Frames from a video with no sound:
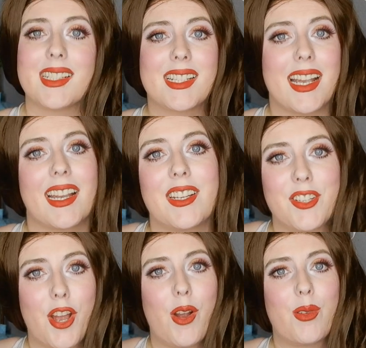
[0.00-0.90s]
The
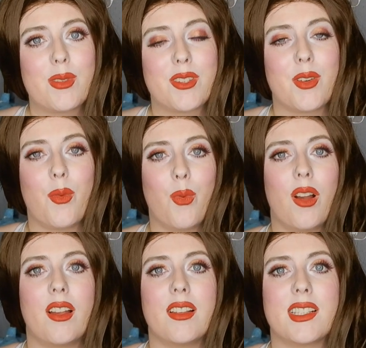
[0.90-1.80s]
second toast
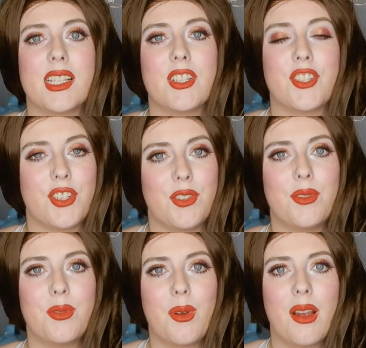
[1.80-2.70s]
was
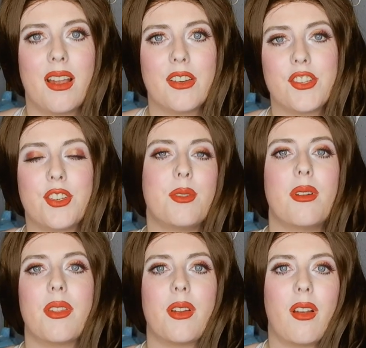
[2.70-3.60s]
to
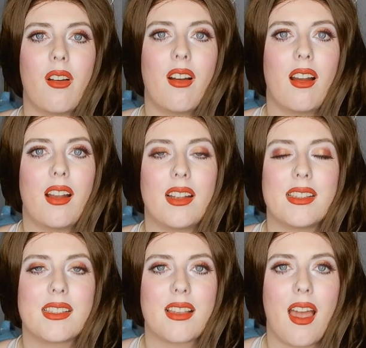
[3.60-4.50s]
2 other
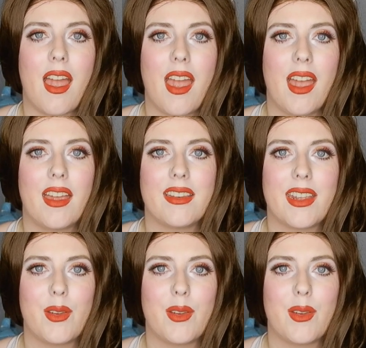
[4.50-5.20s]
gods, and